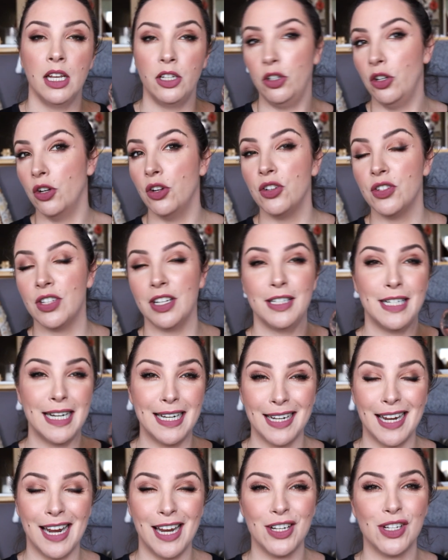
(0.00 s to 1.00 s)
use and
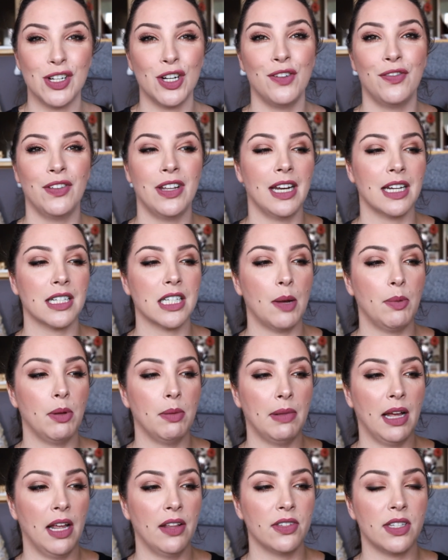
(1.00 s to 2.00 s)
dedicate to for the next couple
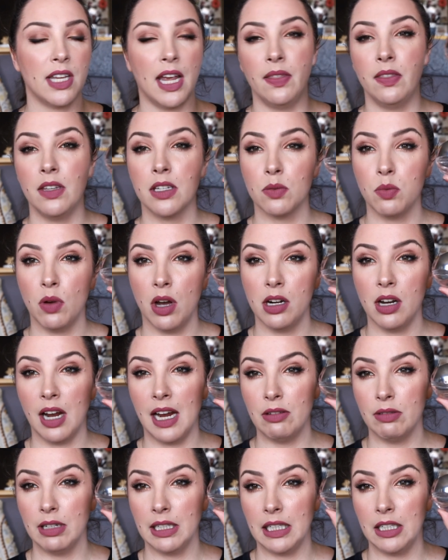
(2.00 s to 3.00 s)
of months, and this one I
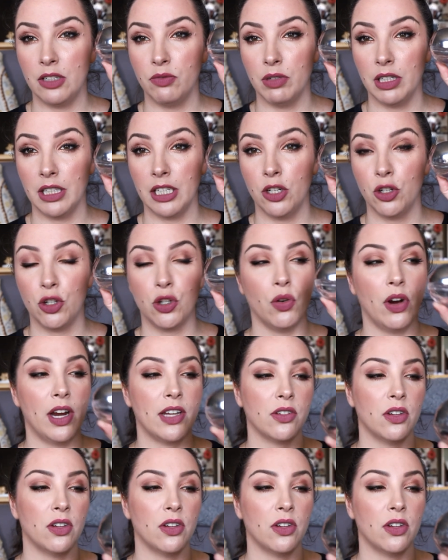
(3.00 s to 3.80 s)
really, really enjoy.